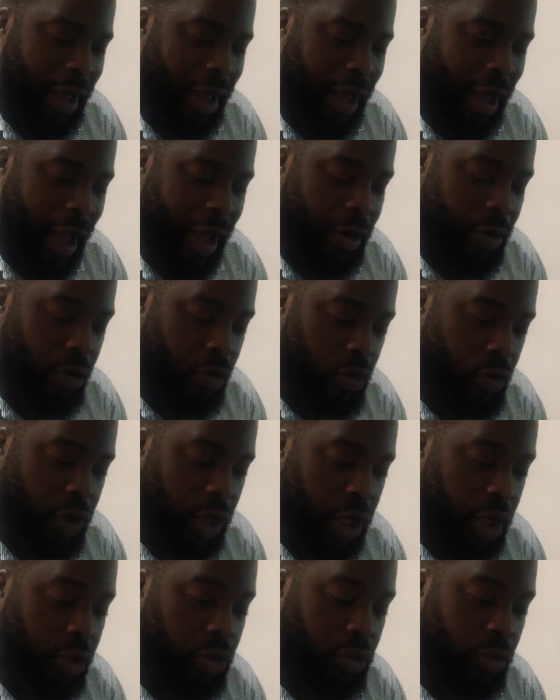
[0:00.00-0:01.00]
and
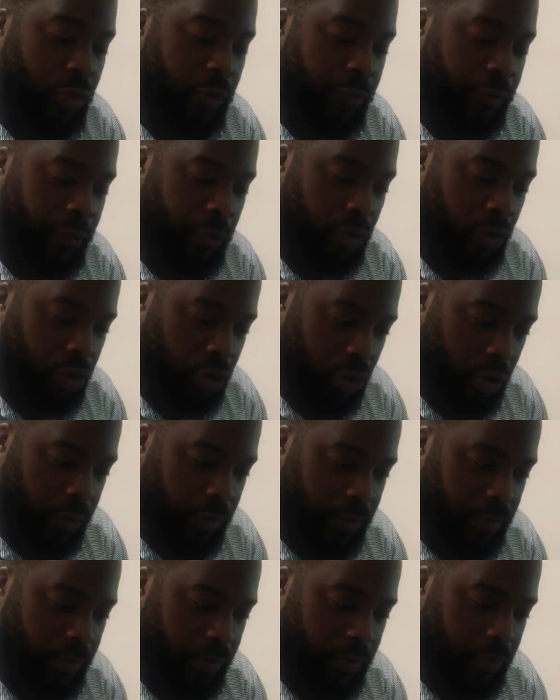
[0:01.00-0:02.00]
look into the future,
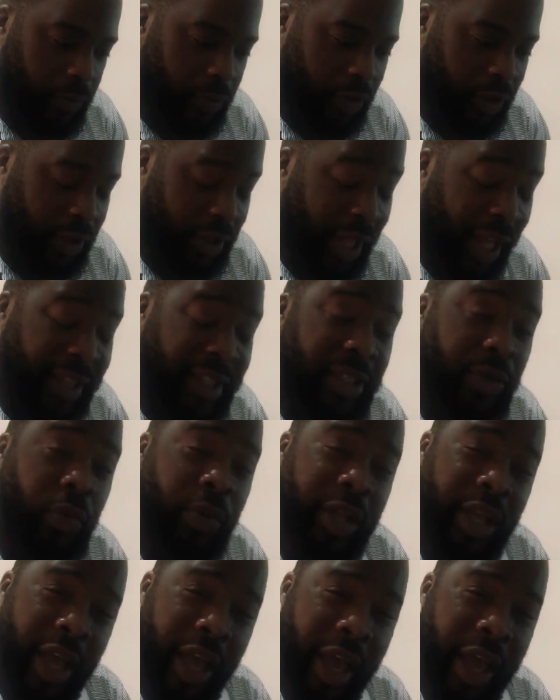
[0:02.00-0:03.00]
starting
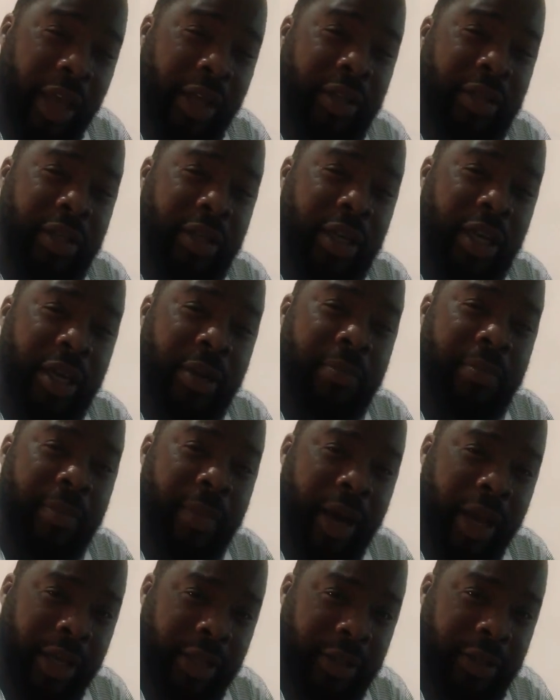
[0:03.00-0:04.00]
with the end in
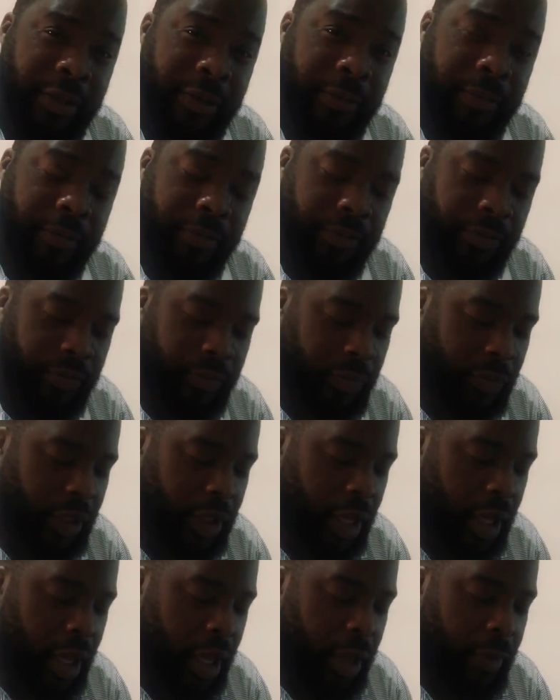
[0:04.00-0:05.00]
mind.
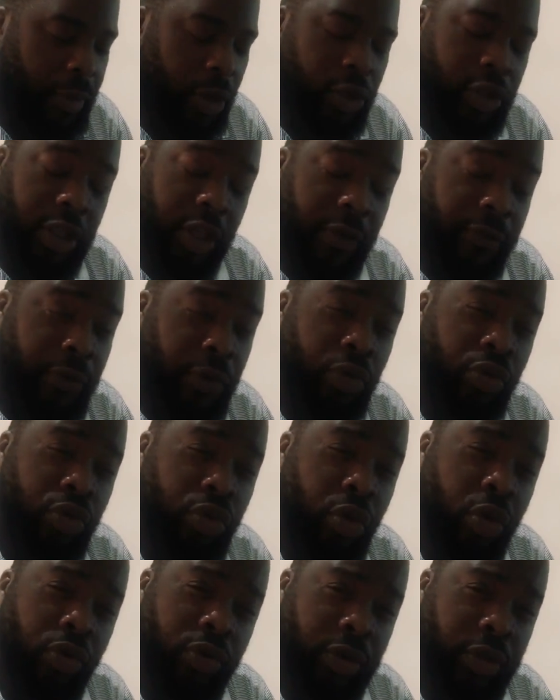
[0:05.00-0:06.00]
Because if you
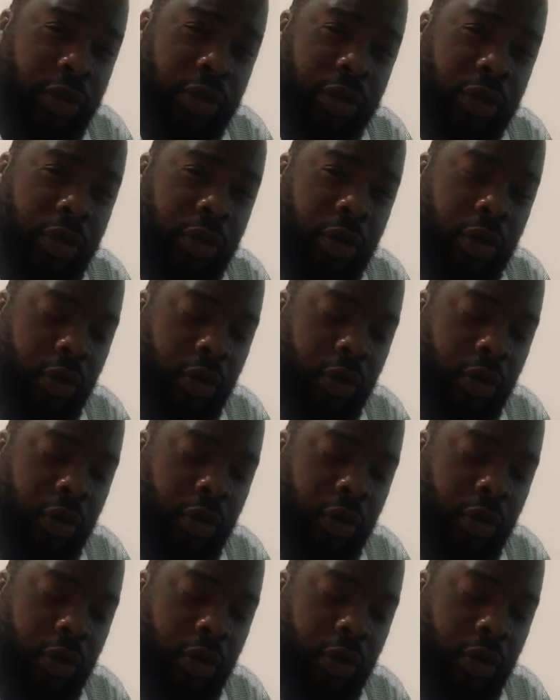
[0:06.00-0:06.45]
don't,